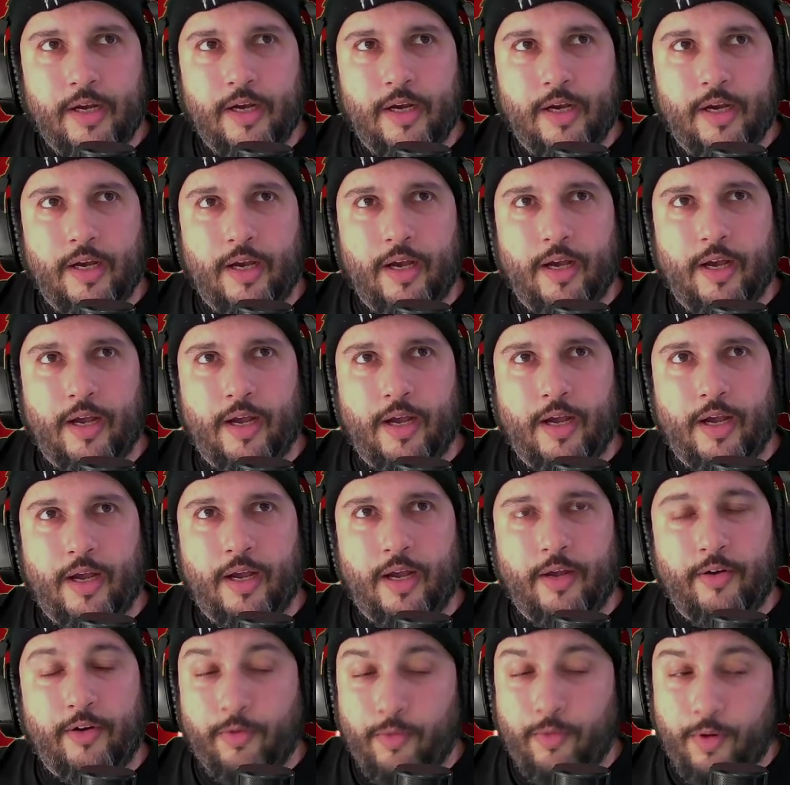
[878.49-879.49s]

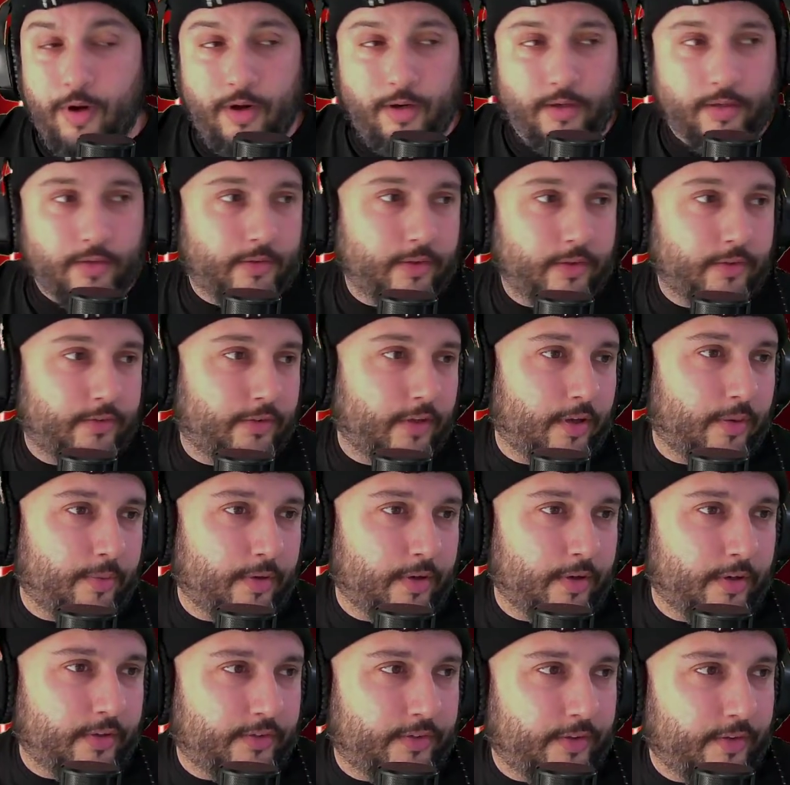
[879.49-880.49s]
you're wrong. That's all we're
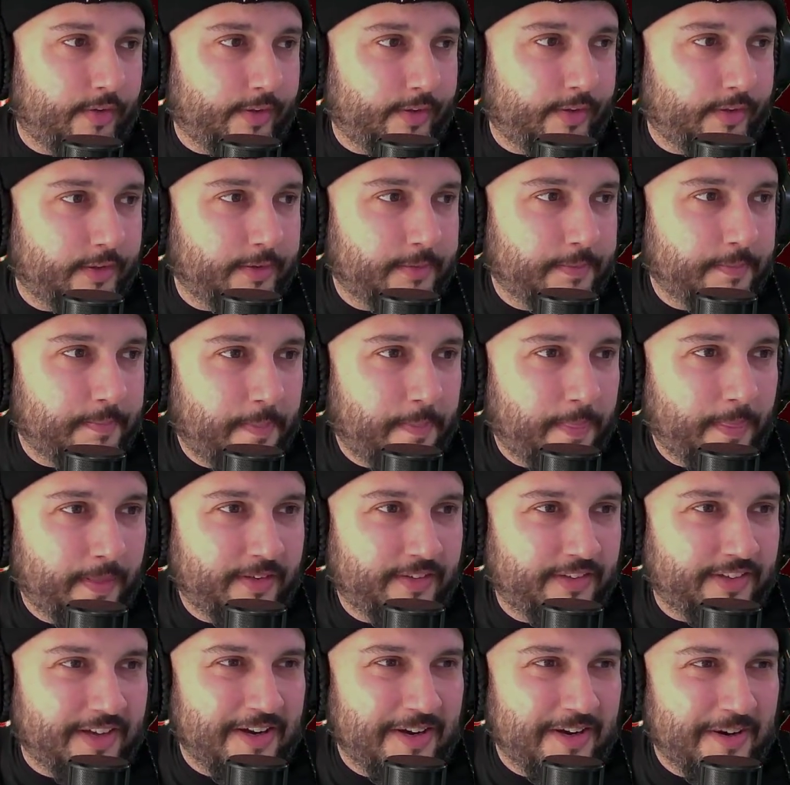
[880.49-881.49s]
going to say right there.
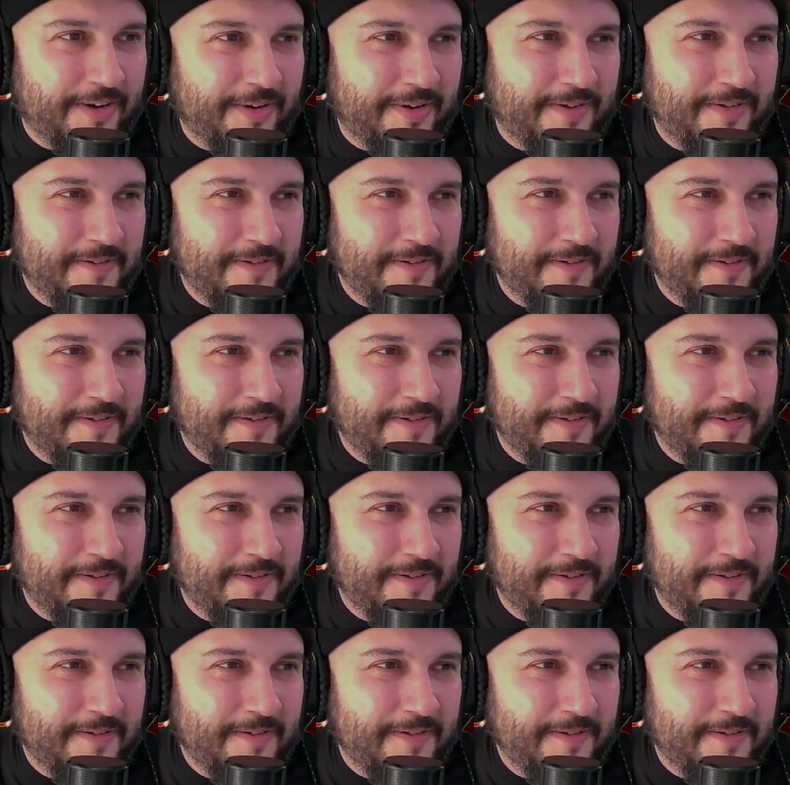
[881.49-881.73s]
So...